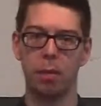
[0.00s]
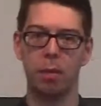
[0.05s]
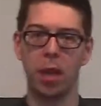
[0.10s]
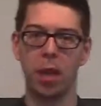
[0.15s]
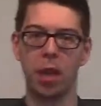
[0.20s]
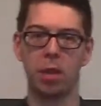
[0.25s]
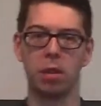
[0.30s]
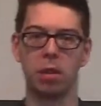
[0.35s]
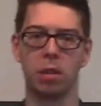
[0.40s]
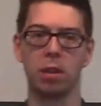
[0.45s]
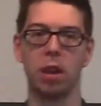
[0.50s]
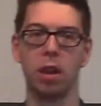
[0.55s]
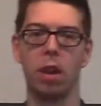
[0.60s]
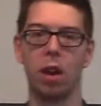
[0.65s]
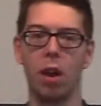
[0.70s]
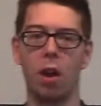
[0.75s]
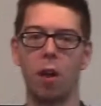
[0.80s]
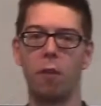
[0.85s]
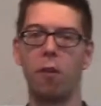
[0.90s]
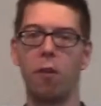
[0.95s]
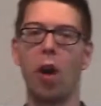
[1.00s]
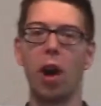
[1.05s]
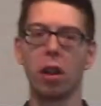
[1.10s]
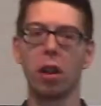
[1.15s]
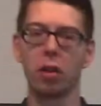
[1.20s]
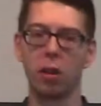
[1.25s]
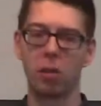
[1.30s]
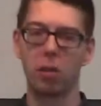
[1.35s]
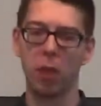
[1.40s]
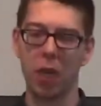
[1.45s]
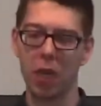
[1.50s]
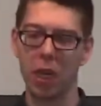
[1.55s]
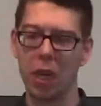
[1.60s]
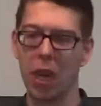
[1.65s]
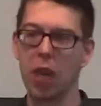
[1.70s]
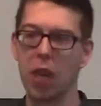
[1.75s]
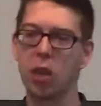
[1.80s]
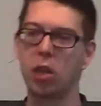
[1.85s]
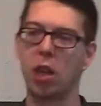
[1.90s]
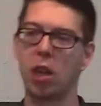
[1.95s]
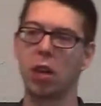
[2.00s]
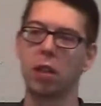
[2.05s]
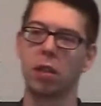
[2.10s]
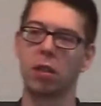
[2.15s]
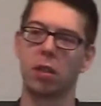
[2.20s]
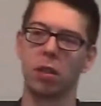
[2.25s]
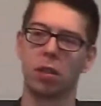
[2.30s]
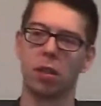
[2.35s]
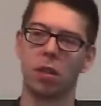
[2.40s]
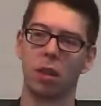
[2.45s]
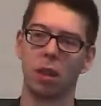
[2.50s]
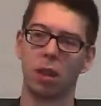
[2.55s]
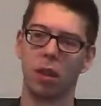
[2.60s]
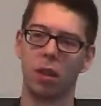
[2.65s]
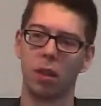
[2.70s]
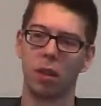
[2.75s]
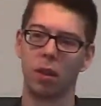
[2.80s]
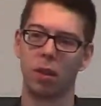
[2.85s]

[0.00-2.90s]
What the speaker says: means father of many nations.